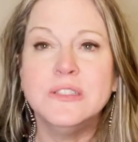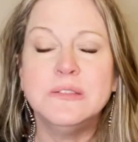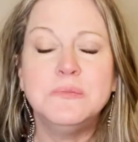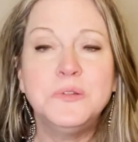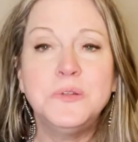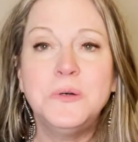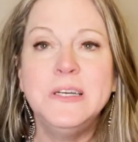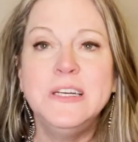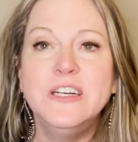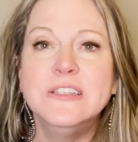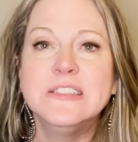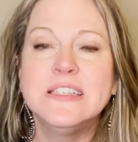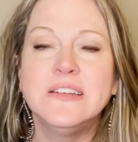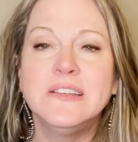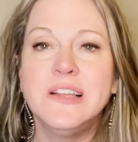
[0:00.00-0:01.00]

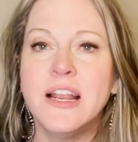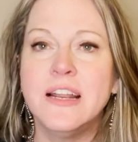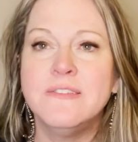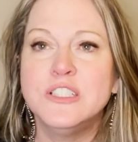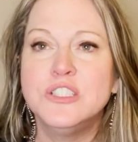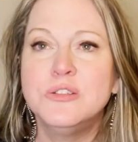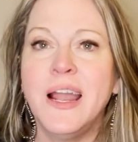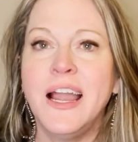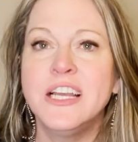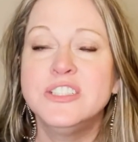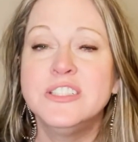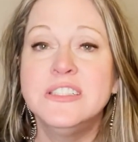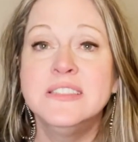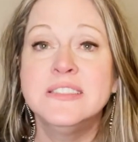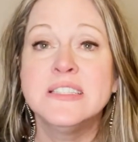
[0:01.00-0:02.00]
employers and a lot of
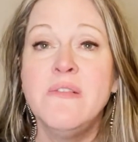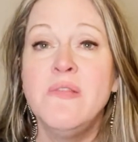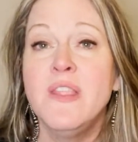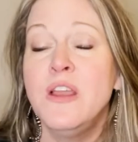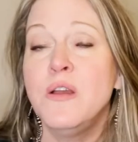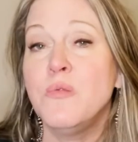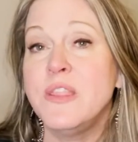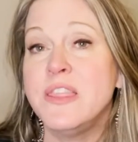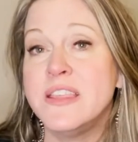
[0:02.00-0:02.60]
attractions with